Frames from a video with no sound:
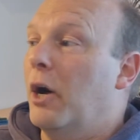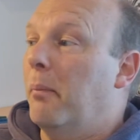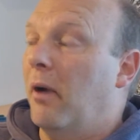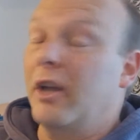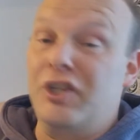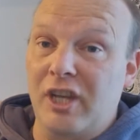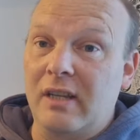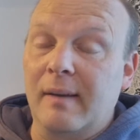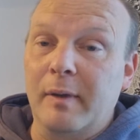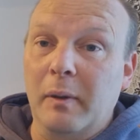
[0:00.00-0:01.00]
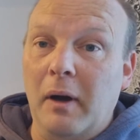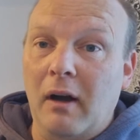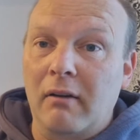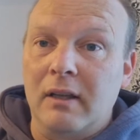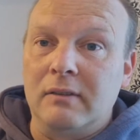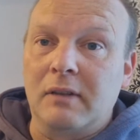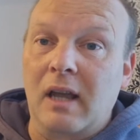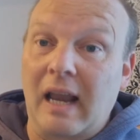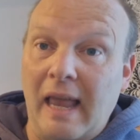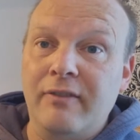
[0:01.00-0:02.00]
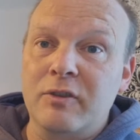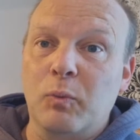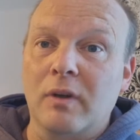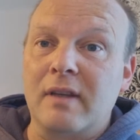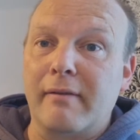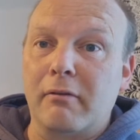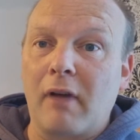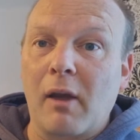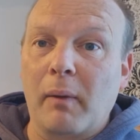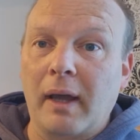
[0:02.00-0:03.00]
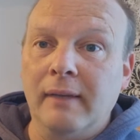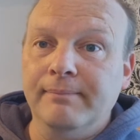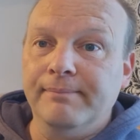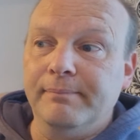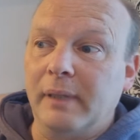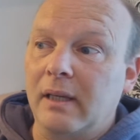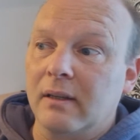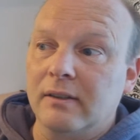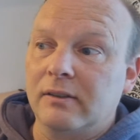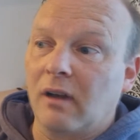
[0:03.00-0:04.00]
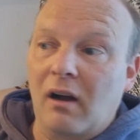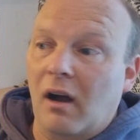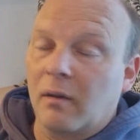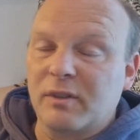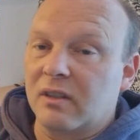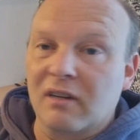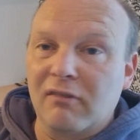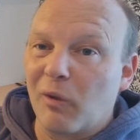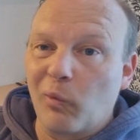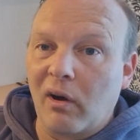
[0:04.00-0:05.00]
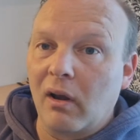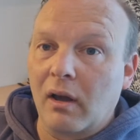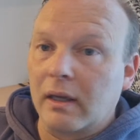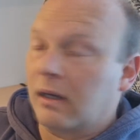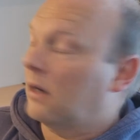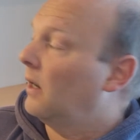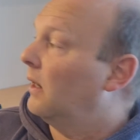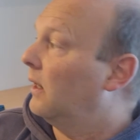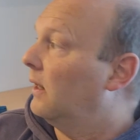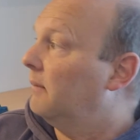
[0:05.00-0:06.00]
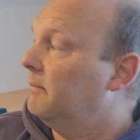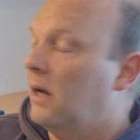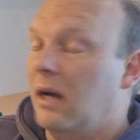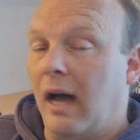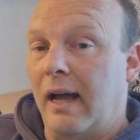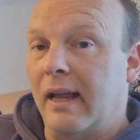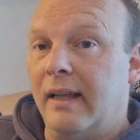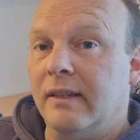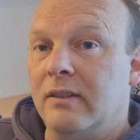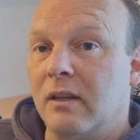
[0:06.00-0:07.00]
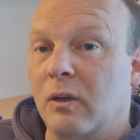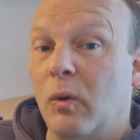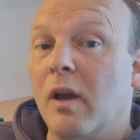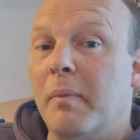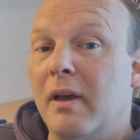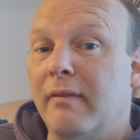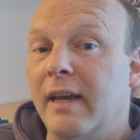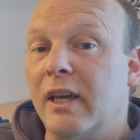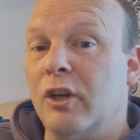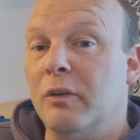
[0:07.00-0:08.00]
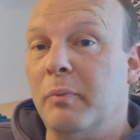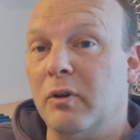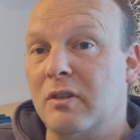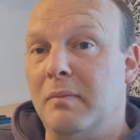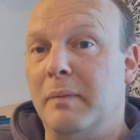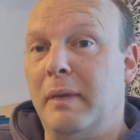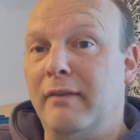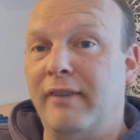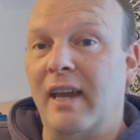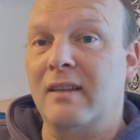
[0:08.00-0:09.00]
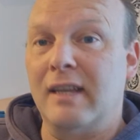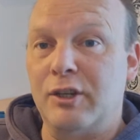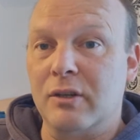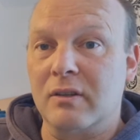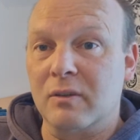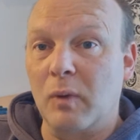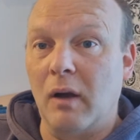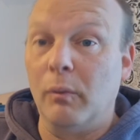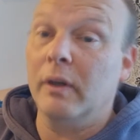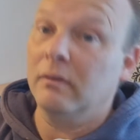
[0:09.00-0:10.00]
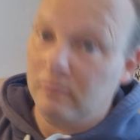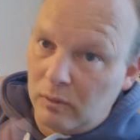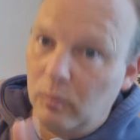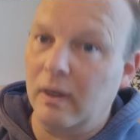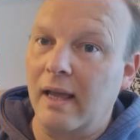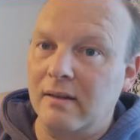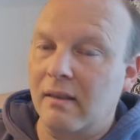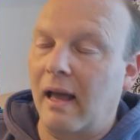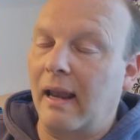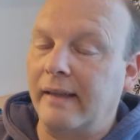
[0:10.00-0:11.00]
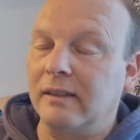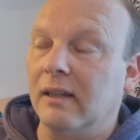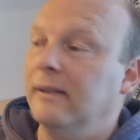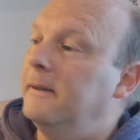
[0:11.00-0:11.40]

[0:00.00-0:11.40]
My GWR is Glenn's Whatever Railway, because I'm just going to run what I like. And quite a bit of it could possibly be fictitious as well, and we'll get to that later.